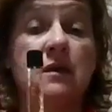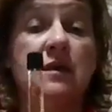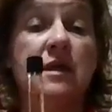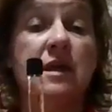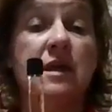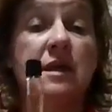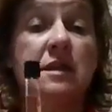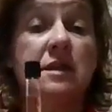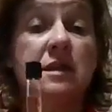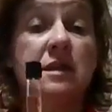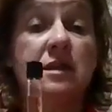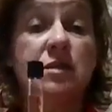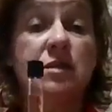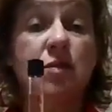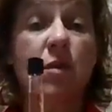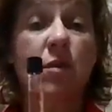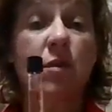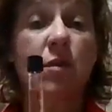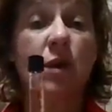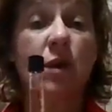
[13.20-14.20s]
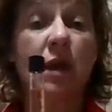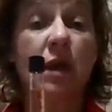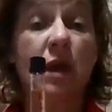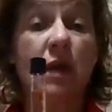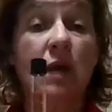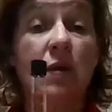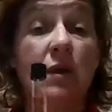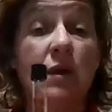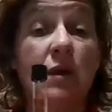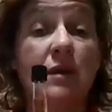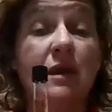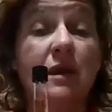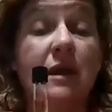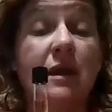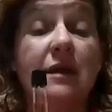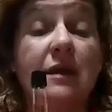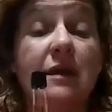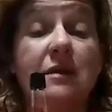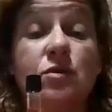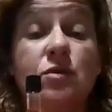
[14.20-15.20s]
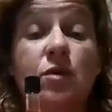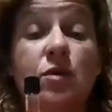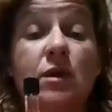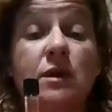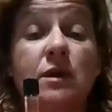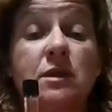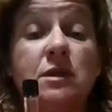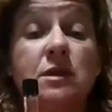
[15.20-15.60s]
This is what we're working with. It is going